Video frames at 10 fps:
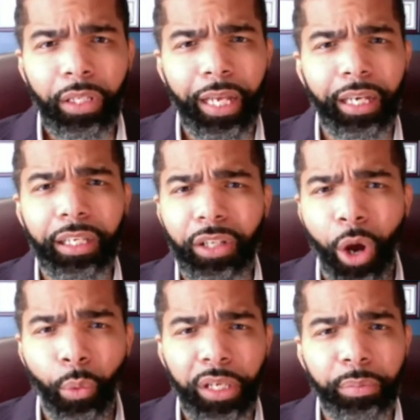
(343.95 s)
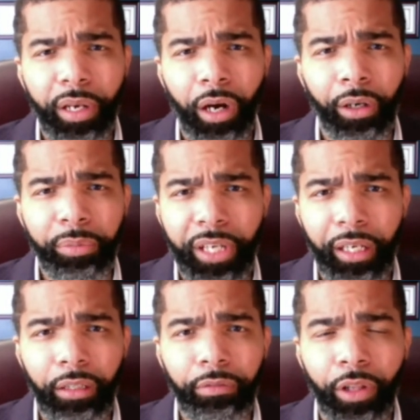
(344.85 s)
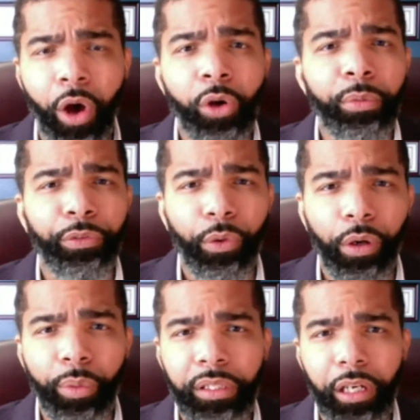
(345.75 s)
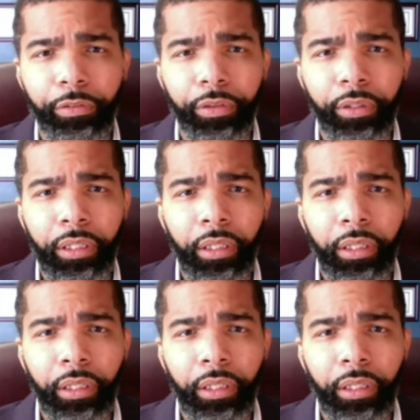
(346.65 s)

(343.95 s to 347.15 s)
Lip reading: that it has always been our objective, long before we suffered